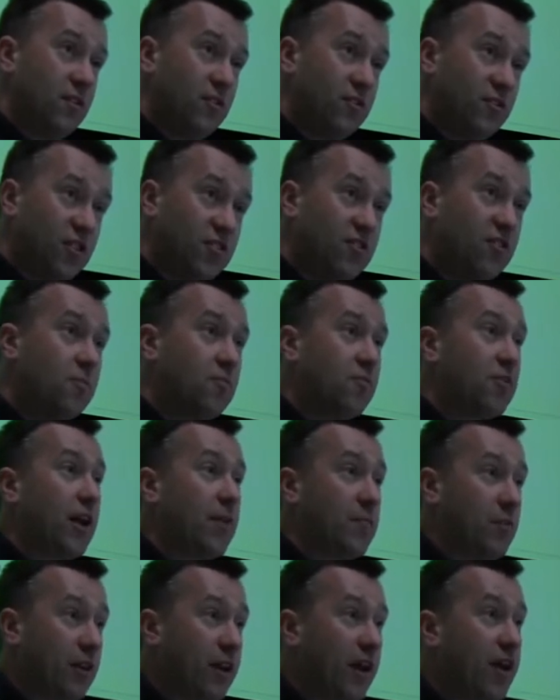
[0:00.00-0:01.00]
systems and
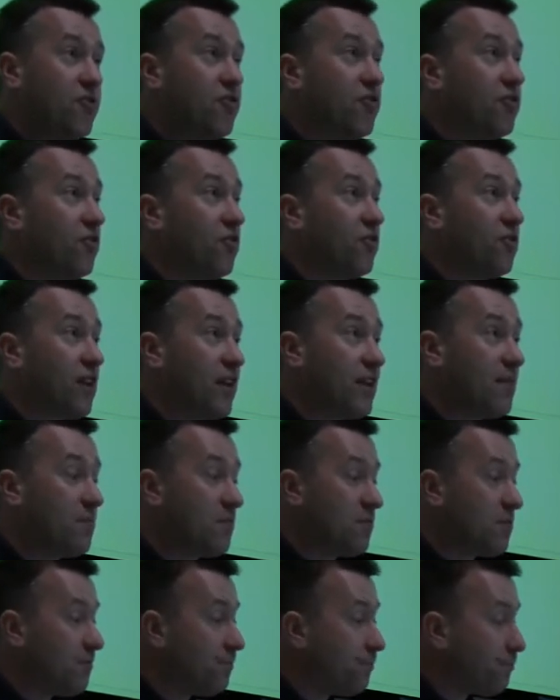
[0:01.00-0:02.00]
applications and
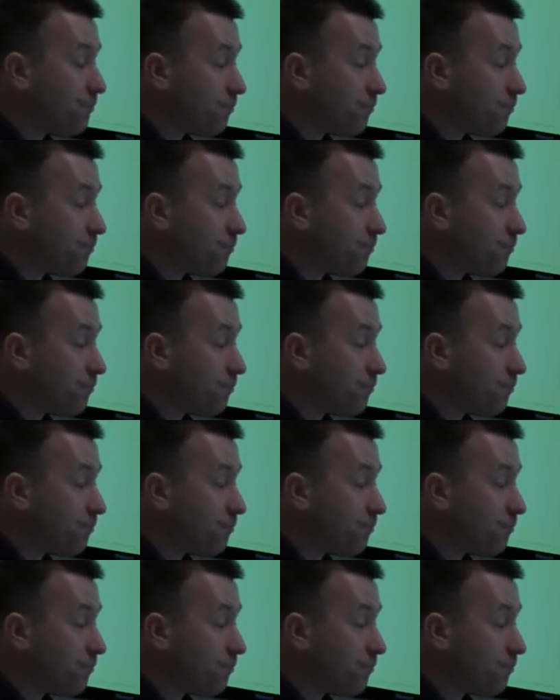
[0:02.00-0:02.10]
teams.